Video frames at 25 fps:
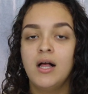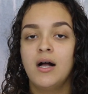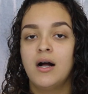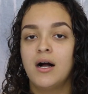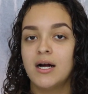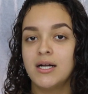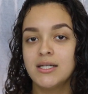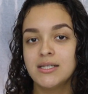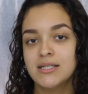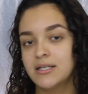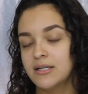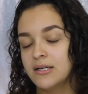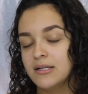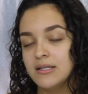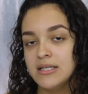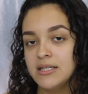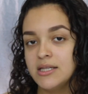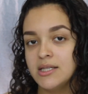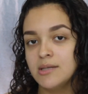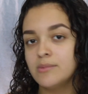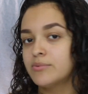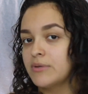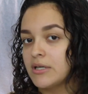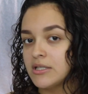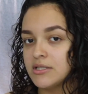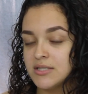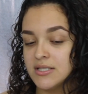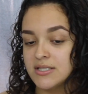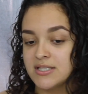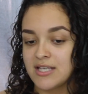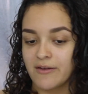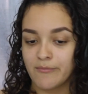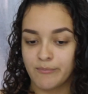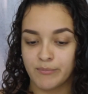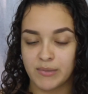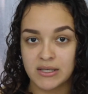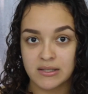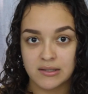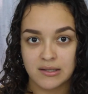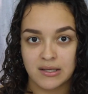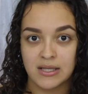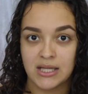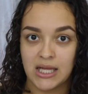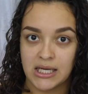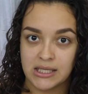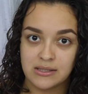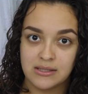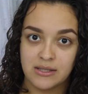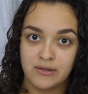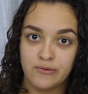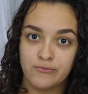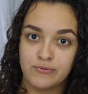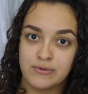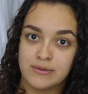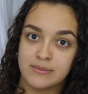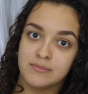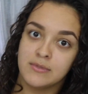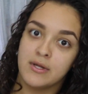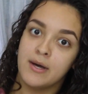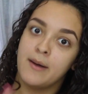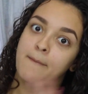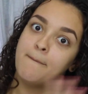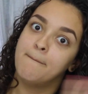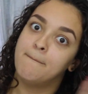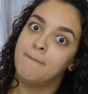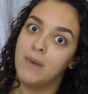are literally the brushes I've been collecting from the